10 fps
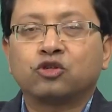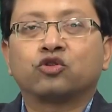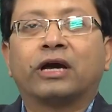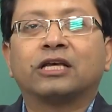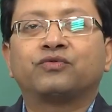
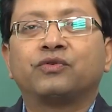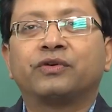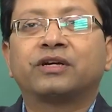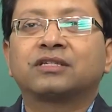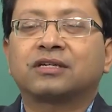So, as we
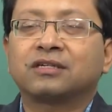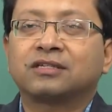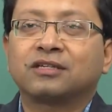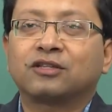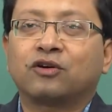were
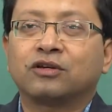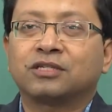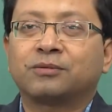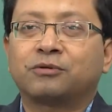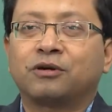discussing the
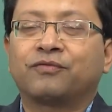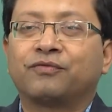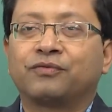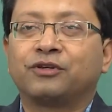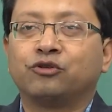concept of
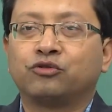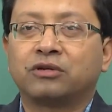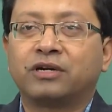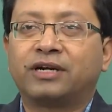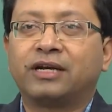
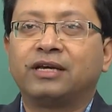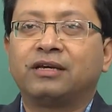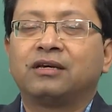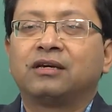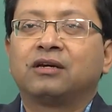
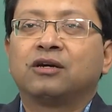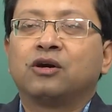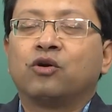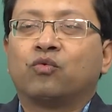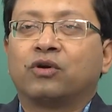utility,
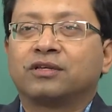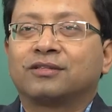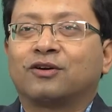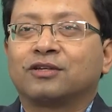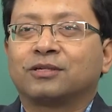what
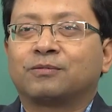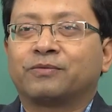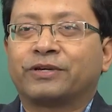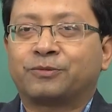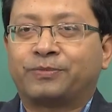is the concept
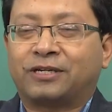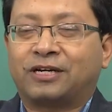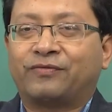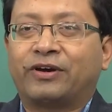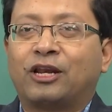of
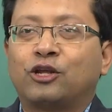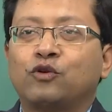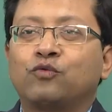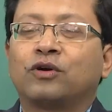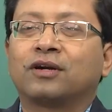expected
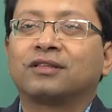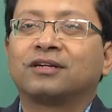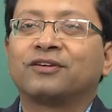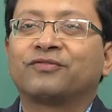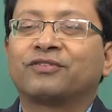value, what are
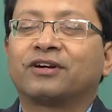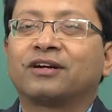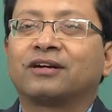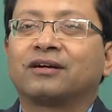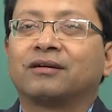the
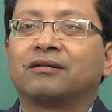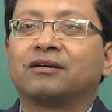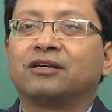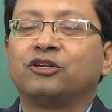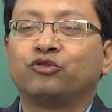different
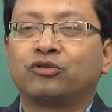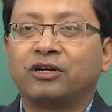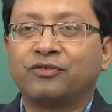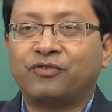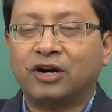
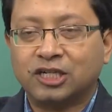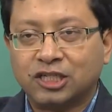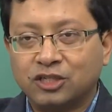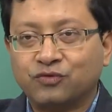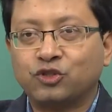utility
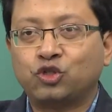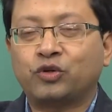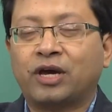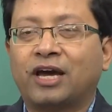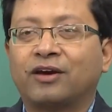functions which
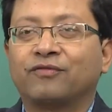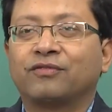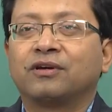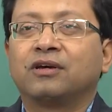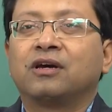you have,
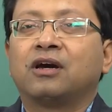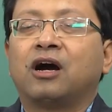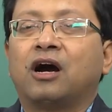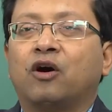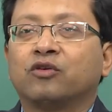
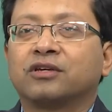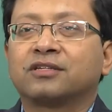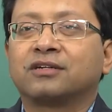how the